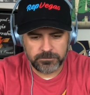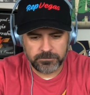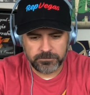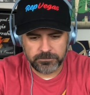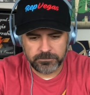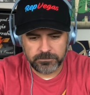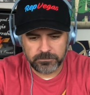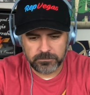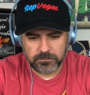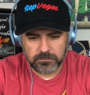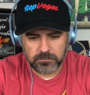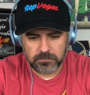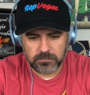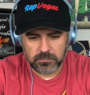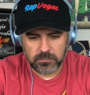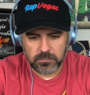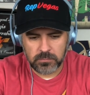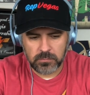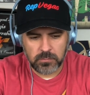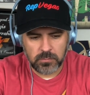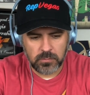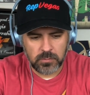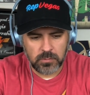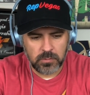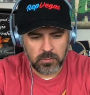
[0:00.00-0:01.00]

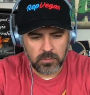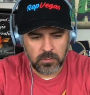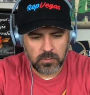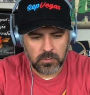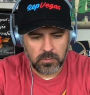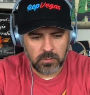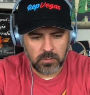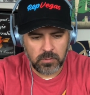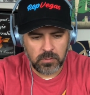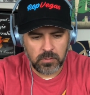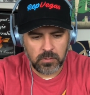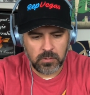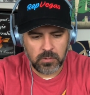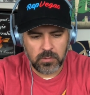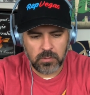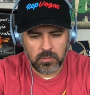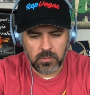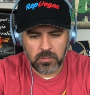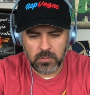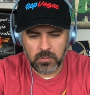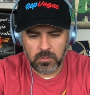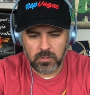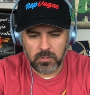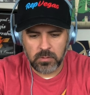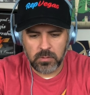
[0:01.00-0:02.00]

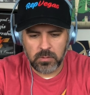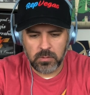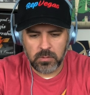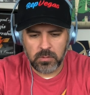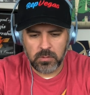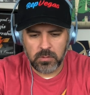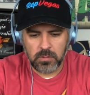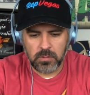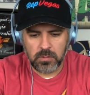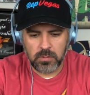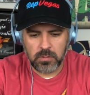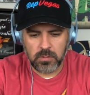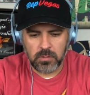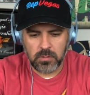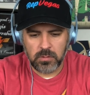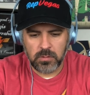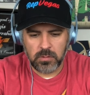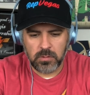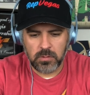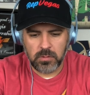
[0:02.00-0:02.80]
[no speech]